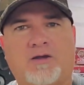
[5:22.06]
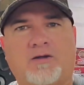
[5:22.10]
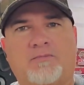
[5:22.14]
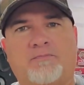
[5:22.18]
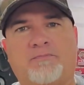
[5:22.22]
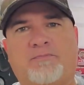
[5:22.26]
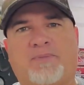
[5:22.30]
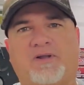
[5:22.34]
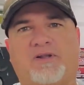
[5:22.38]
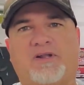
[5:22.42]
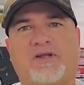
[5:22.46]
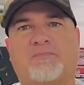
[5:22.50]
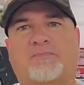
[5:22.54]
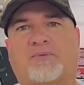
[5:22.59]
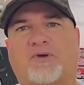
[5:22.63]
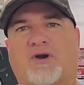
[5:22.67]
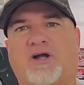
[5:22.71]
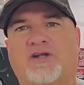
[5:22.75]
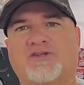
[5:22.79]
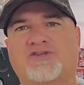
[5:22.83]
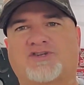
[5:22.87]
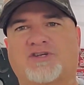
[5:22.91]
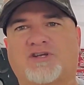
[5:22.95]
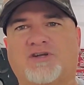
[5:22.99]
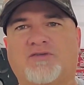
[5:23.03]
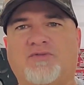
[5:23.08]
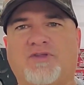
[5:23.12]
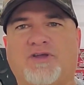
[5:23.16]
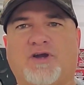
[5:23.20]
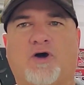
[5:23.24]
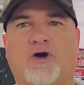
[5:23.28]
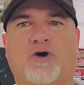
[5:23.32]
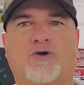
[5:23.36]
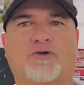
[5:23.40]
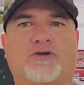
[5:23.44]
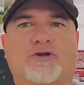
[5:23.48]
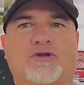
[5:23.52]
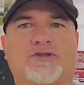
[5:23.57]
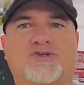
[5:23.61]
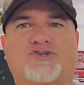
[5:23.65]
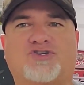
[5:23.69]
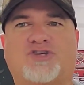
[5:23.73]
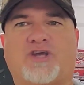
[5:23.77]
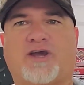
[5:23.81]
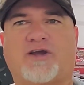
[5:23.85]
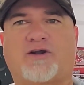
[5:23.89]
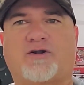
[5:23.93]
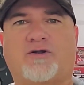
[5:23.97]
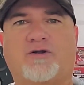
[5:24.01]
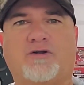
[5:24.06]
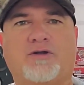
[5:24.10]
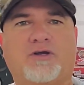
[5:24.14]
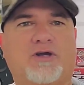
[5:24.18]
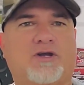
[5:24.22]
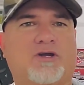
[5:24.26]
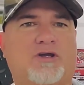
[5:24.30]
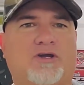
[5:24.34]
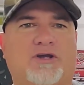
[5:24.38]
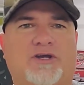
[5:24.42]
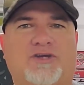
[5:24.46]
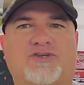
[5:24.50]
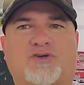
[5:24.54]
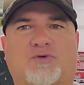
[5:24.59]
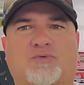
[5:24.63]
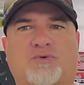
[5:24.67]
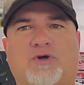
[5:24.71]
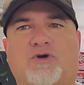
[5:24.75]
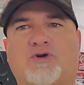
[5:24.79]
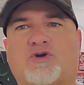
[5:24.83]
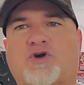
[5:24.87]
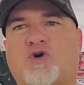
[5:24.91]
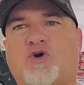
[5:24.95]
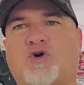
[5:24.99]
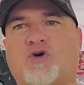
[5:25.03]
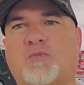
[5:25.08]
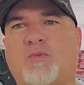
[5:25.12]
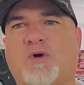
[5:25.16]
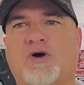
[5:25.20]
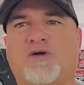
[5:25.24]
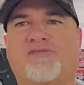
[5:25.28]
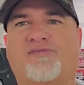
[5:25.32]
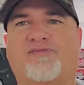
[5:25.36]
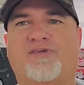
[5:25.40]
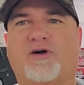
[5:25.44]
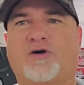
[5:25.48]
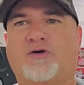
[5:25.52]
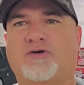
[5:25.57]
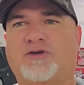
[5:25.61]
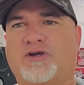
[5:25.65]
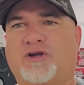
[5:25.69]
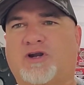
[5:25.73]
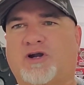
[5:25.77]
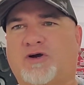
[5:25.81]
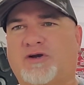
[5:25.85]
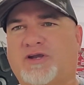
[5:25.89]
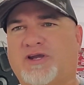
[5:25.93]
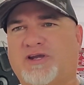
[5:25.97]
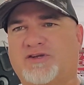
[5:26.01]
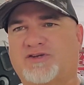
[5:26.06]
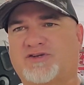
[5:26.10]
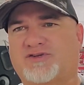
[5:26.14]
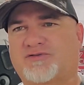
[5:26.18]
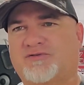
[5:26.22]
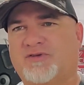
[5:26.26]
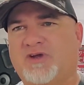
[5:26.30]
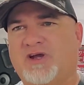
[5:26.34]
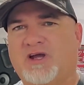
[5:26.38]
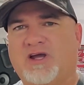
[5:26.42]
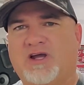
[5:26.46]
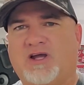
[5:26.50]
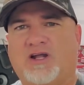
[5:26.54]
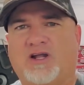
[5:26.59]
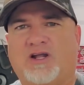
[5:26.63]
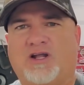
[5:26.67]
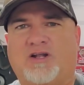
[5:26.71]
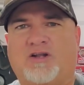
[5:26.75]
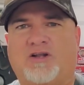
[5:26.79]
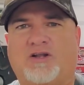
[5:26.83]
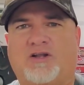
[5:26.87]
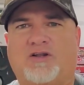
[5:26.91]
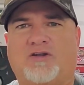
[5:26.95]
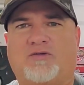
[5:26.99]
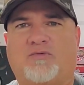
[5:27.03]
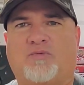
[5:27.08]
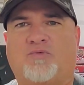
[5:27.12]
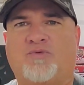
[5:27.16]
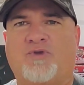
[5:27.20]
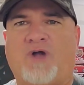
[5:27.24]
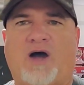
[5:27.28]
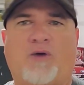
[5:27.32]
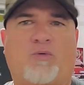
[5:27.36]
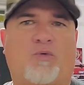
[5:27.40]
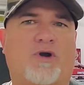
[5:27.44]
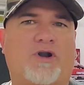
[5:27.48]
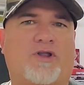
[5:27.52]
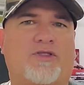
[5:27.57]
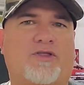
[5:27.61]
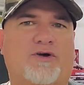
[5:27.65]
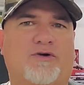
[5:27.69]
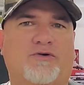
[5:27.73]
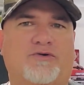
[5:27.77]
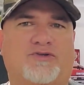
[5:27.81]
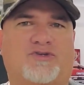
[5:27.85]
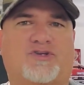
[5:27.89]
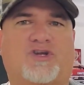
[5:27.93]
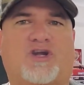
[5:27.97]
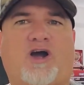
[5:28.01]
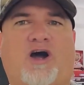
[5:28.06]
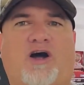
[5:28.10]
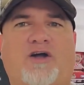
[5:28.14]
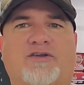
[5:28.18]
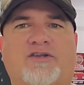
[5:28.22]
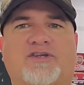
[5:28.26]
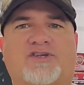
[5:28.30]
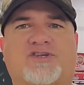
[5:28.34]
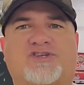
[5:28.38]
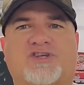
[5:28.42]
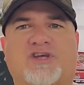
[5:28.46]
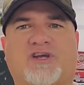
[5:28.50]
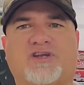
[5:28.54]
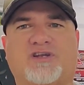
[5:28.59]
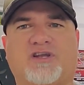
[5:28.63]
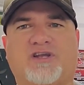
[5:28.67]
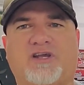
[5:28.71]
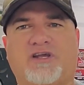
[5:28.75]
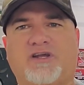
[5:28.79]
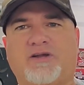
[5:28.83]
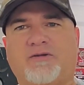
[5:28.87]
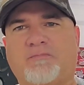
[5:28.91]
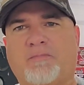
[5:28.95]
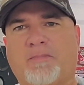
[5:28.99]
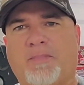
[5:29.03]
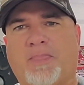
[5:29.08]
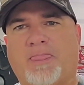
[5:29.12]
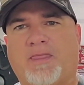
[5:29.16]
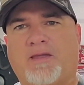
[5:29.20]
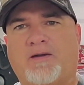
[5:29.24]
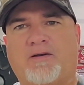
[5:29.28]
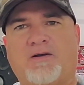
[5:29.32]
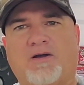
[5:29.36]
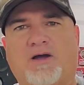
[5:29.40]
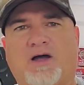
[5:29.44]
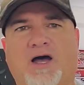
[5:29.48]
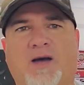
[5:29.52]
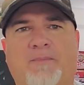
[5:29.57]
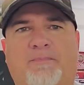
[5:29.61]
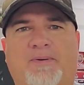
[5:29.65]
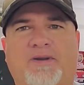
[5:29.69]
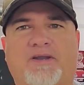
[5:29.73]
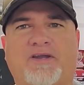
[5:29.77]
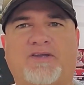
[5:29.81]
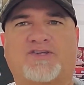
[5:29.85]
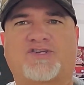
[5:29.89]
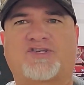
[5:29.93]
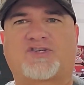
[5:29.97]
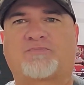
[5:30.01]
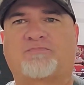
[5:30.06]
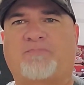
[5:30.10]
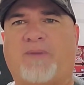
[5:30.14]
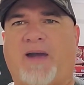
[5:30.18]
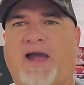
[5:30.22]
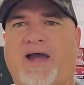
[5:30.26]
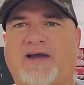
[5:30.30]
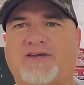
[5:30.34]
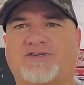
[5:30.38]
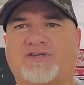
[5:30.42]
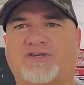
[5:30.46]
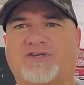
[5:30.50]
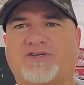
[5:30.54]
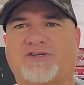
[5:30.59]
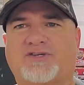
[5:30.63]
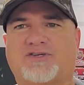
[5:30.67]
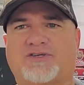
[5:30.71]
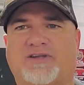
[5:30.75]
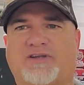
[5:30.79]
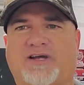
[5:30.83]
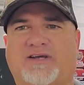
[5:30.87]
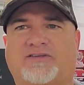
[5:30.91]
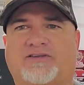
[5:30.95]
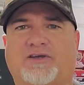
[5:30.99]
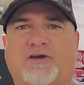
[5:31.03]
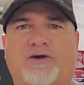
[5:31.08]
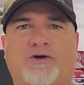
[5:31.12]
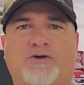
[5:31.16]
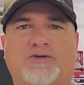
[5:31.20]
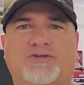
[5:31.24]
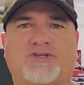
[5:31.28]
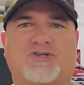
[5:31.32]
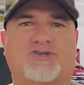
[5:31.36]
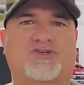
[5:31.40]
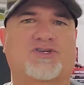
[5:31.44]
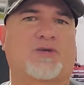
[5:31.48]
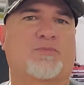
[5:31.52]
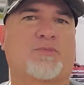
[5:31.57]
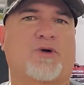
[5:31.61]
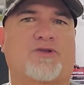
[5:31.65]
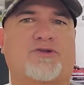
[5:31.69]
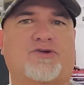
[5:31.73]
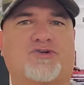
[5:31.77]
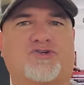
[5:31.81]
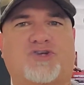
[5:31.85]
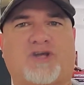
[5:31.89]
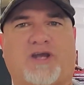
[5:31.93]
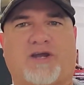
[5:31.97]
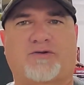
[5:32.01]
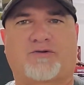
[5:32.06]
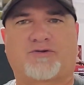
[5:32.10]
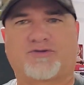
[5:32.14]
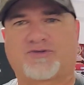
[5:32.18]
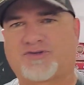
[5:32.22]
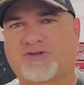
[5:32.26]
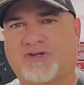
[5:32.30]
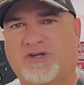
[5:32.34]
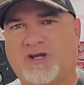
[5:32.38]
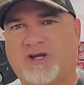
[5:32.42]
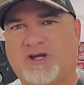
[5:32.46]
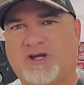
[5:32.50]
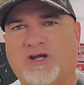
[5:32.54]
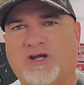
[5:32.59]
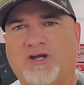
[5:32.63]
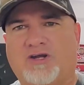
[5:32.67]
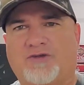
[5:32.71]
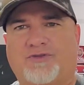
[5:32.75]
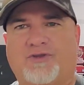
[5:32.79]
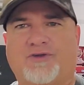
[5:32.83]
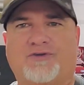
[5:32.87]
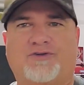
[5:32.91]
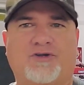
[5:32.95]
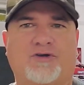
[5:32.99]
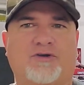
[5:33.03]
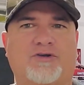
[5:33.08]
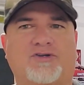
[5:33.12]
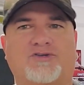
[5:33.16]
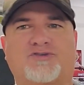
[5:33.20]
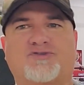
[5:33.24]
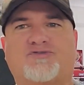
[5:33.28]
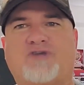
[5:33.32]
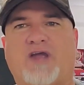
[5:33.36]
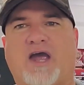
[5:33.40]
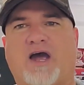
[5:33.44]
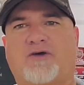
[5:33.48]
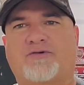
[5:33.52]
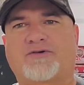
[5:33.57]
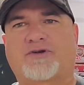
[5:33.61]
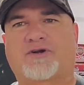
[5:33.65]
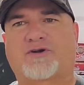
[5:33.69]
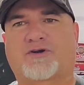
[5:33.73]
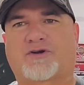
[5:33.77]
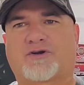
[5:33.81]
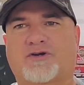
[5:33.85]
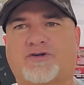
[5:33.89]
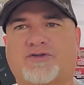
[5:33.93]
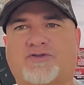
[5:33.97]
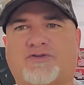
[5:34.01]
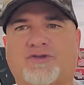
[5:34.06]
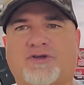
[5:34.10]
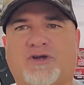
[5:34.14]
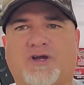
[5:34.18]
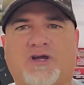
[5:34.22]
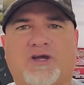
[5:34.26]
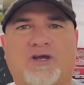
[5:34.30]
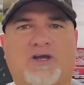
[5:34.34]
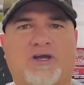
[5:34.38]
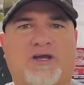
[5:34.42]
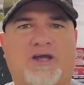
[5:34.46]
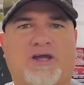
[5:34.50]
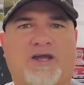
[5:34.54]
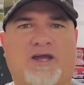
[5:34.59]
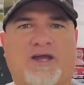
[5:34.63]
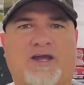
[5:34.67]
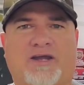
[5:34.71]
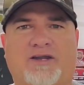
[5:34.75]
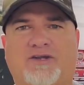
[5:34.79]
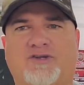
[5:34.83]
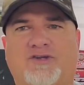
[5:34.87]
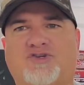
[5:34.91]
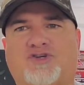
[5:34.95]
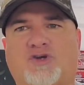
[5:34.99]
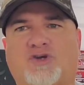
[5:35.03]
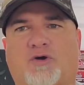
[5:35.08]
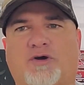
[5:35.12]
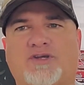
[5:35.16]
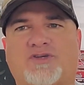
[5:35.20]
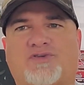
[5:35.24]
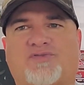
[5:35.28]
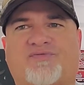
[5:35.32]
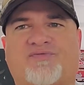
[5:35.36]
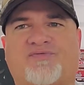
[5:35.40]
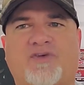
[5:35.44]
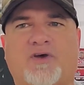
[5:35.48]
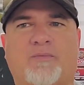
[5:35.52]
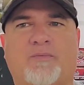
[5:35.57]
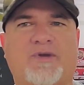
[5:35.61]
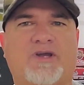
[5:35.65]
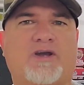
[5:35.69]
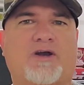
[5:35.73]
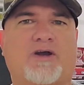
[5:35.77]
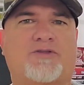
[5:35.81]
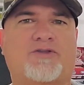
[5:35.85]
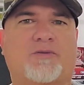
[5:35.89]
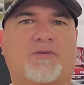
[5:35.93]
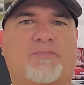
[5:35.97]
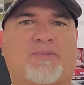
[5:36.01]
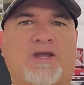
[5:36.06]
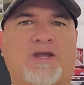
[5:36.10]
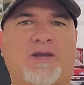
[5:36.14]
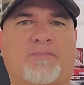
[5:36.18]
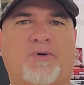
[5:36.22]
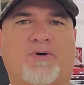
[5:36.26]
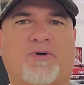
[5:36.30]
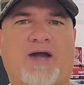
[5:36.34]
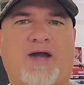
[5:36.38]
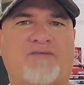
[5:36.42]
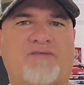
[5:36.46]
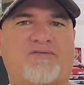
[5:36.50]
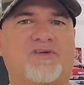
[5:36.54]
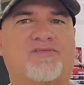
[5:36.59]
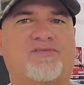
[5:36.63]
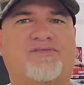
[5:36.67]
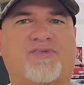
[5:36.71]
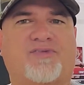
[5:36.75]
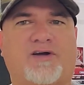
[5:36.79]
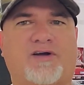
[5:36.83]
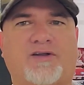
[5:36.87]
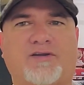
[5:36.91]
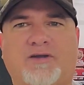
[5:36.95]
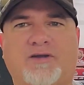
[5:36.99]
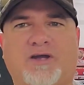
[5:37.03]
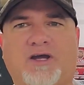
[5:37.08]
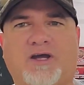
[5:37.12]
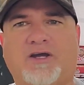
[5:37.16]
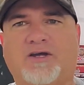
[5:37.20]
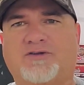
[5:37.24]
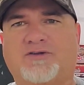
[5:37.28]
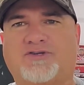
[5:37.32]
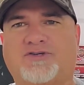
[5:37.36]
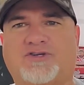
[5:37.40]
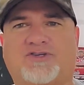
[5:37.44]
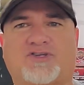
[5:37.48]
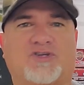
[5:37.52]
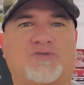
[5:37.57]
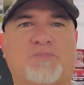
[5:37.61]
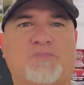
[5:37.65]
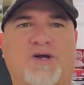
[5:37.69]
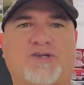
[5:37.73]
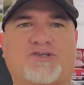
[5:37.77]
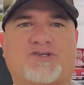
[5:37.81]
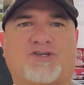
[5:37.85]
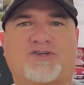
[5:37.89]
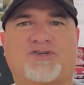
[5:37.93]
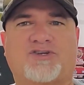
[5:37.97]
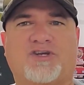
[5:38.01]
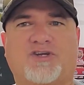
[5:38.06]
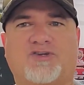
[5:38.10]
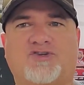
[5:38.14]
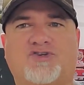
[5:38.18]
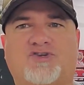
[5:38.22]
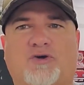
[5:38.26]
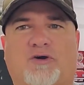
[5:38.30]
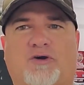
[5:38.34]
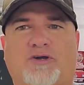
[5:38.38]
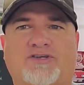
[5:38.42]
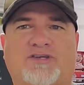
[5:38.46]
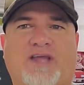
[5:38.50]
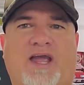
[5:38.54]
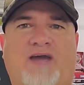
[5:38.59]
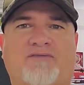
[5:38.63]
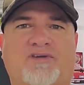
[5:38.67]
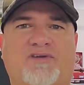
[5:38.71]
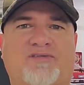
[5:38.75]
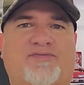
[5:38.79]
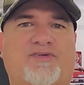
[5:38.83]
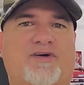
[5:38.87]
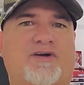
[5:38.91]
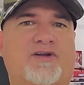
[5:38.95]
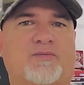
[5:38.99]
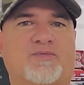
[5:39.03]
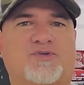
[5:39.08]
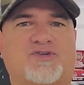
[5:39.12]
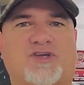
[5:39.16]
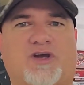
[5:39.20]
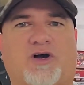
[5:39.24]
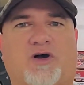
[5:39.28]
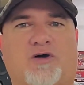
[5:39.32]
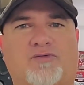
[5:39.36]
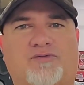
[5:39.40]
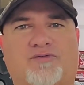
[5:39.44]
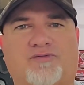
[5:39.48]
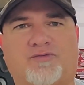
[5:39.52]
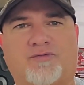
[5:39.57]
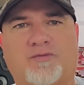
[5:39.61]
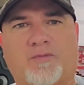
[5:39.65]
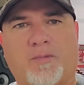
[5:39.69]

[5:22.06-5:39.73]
Billy Bronson, the owner of the channel, is a real cool mofo, you know. He's not one of those condescending, uppity spazzes like the host of some other channels. The dude is down to earth and enjoys filming other people having fun just as much as he enjoys having fun himself.